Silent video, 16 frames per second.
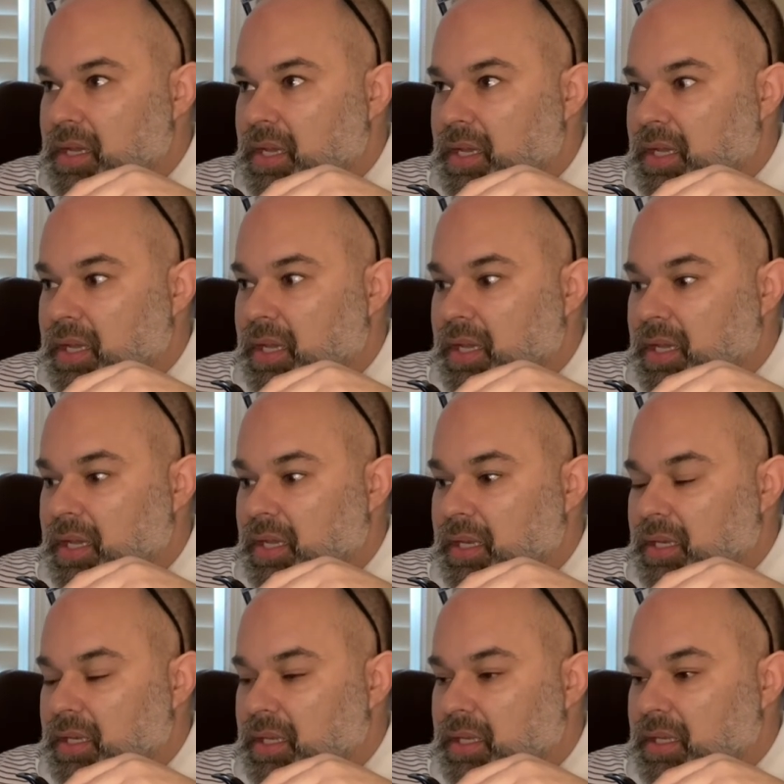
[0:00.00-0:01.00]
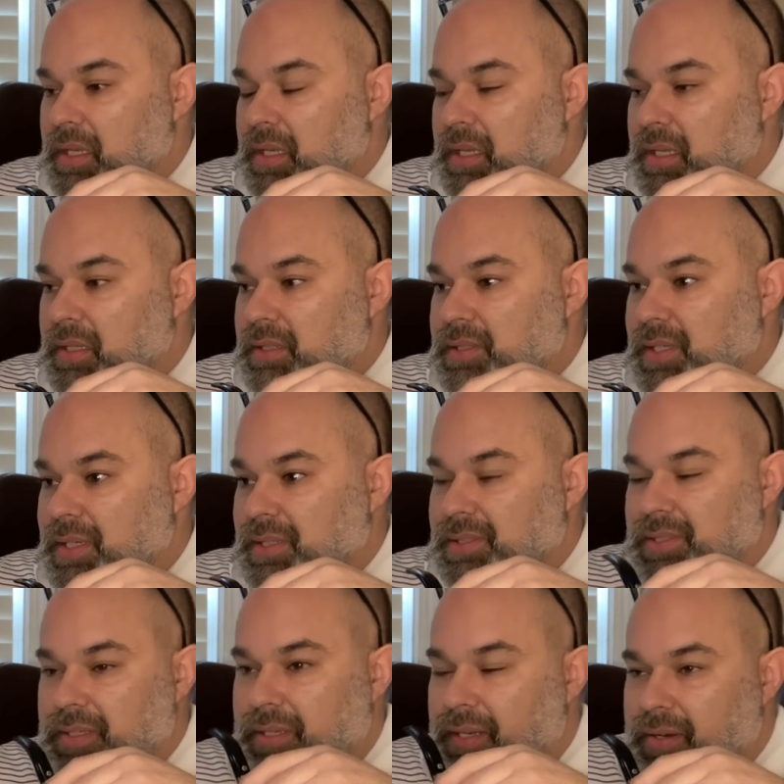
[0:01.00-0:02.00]
And so I,
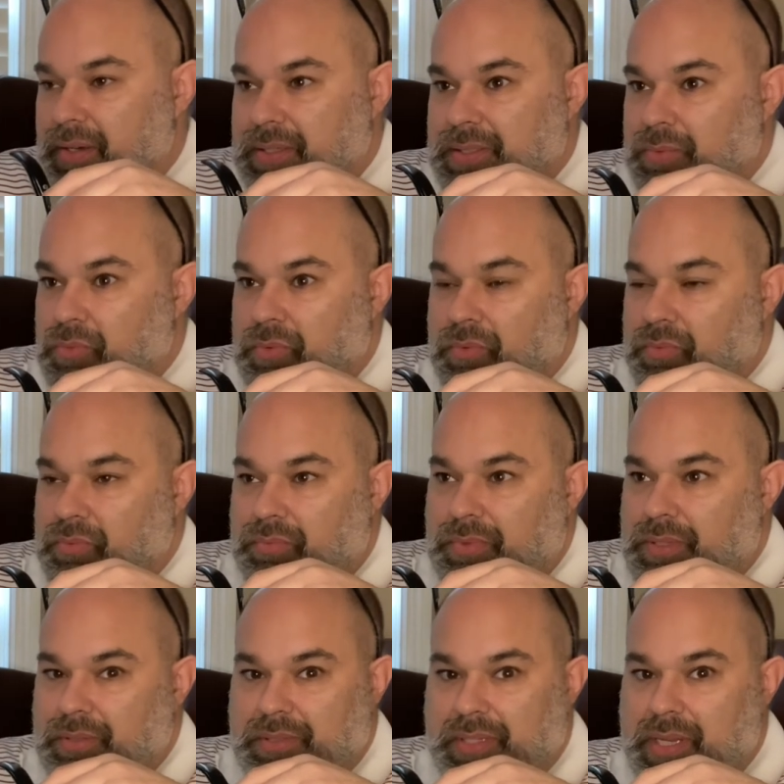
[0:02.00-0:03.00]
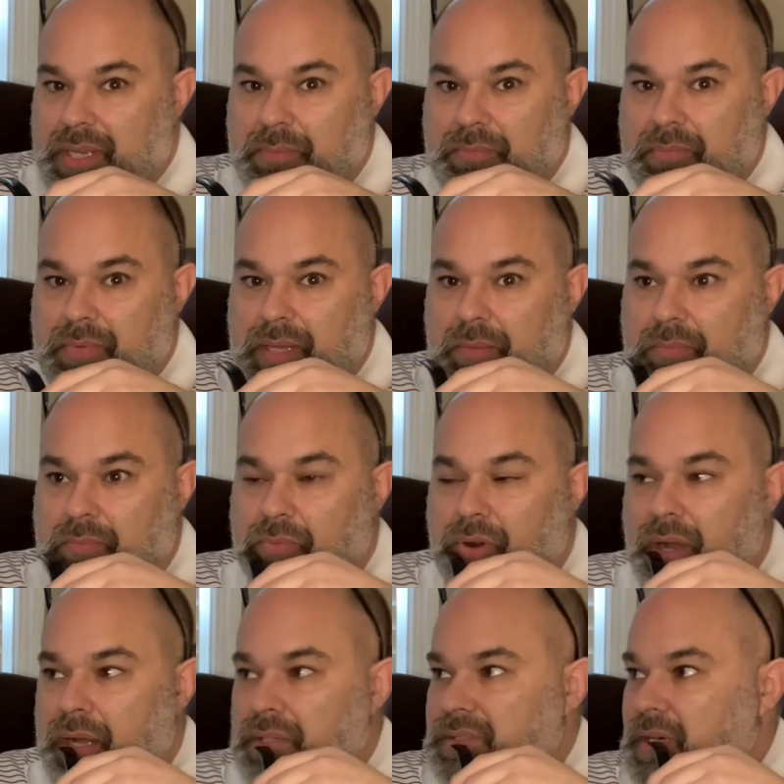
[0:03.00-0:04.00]
you know, I said, well, you know, just name name a
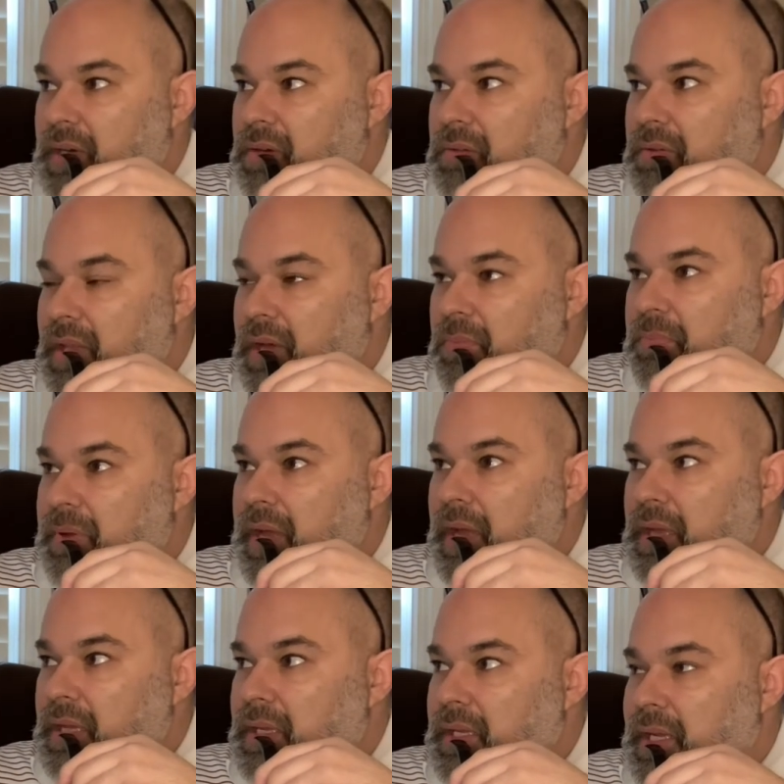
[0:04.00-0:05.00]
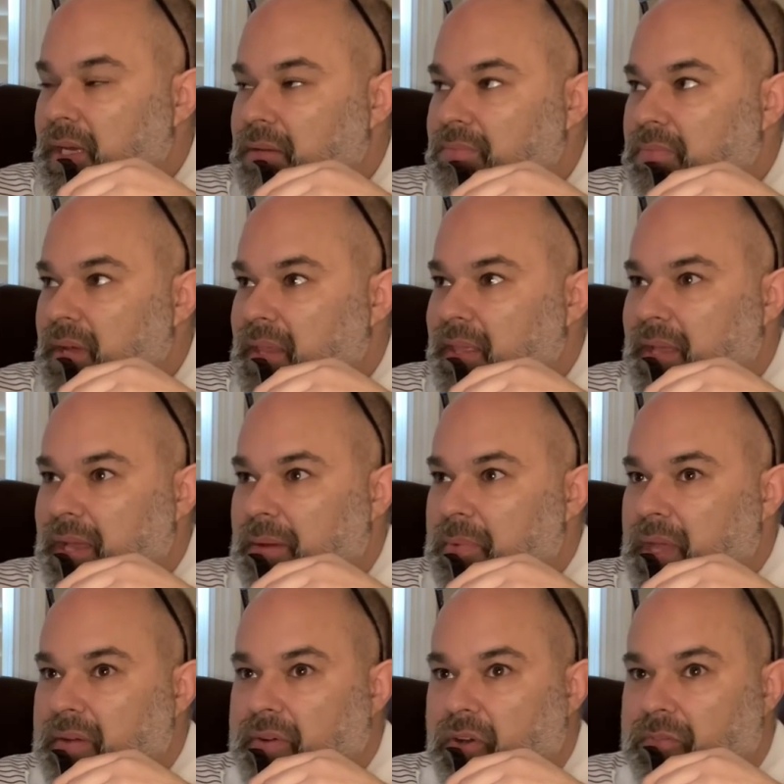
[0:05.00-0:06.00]
price. I'll I'll pay. And I, I think I
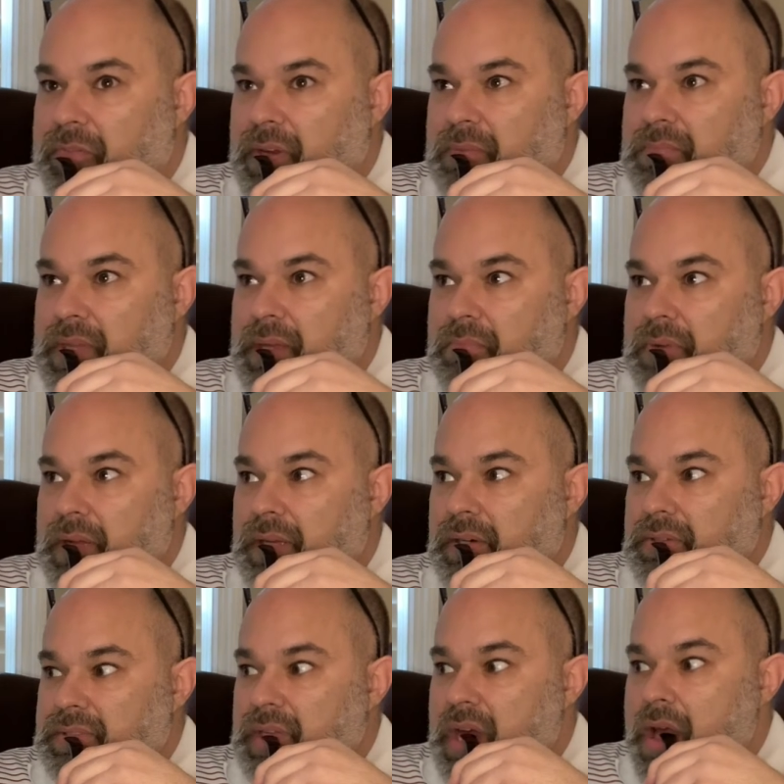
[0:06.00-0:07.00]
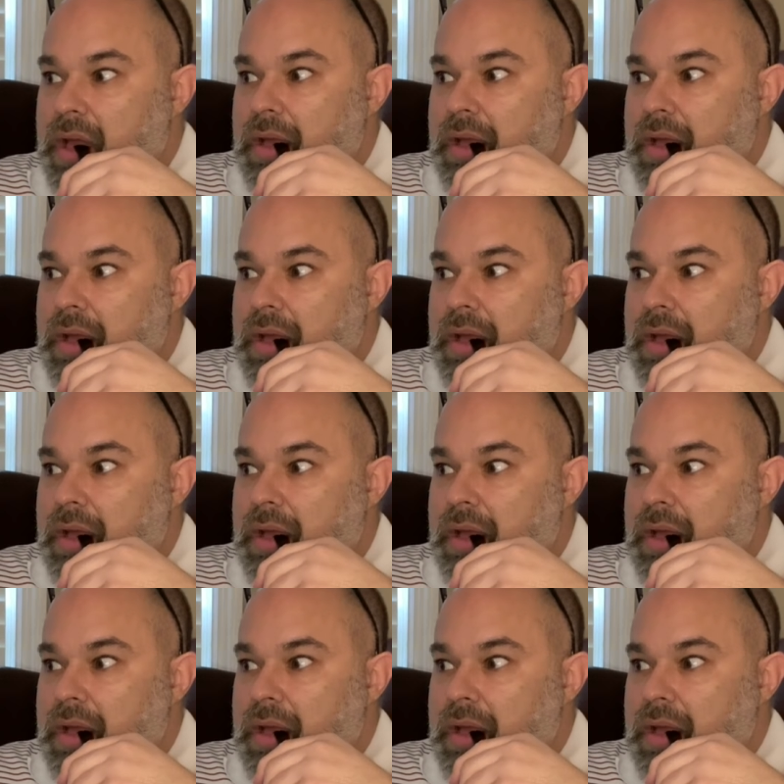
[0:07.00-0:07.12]
may have offered him ten pounds.